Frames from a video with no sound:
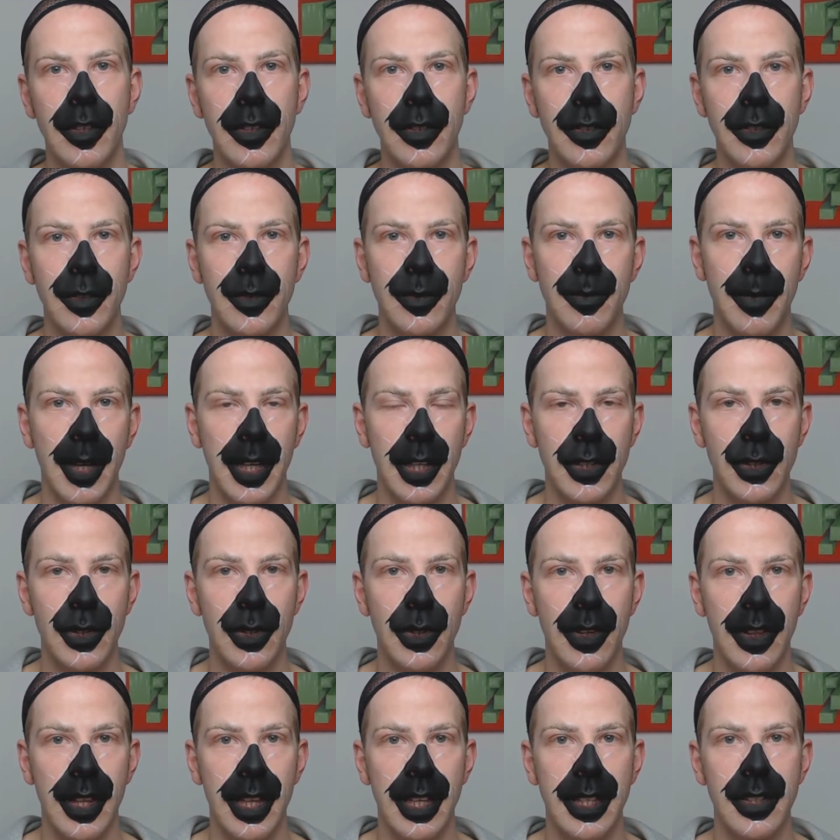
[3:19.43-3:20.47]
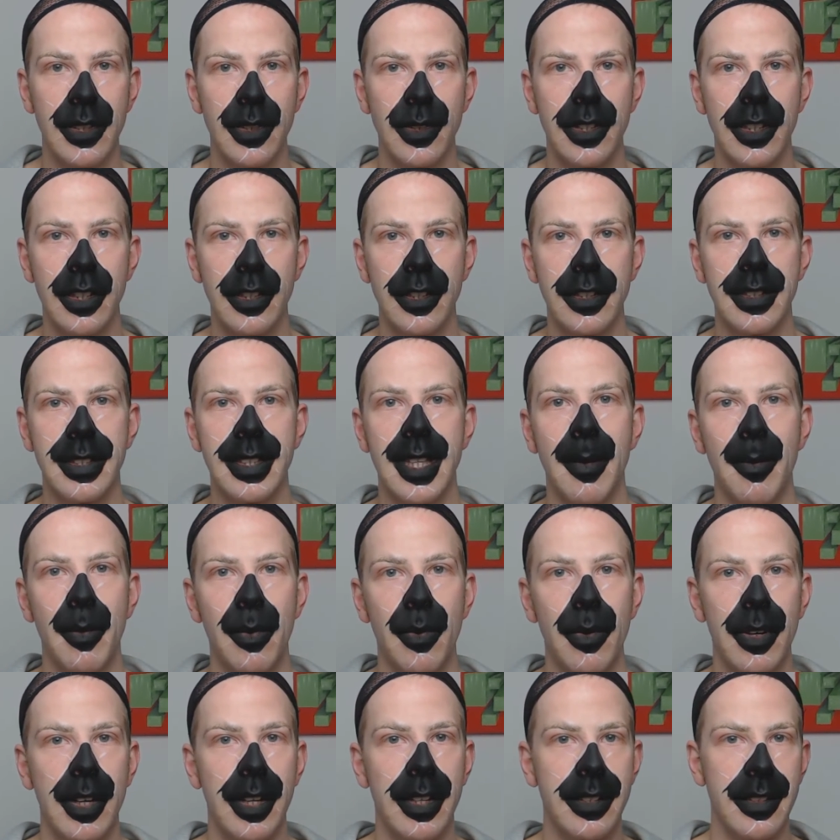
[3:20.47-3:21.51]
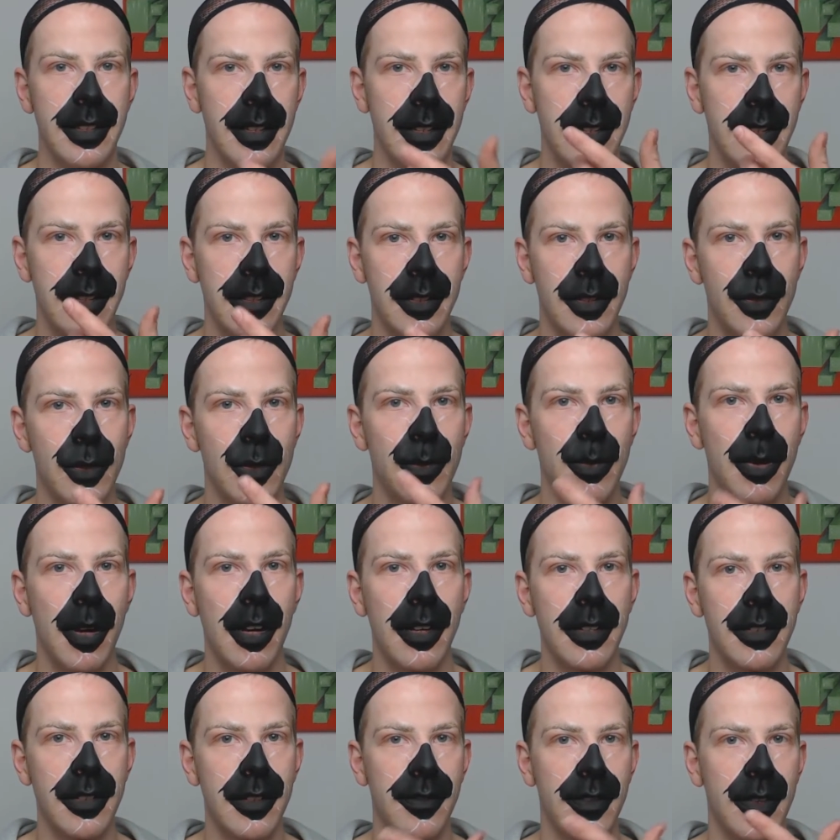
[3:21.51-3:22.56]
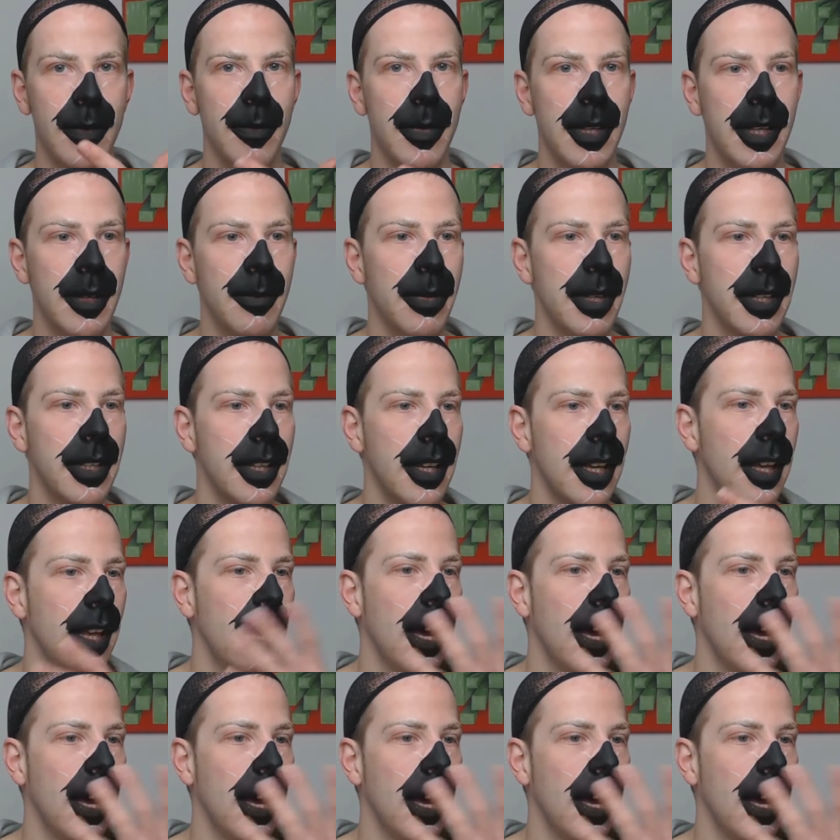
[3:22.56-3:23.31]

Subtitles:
you should make sure that you just separate the two parts of the beak, but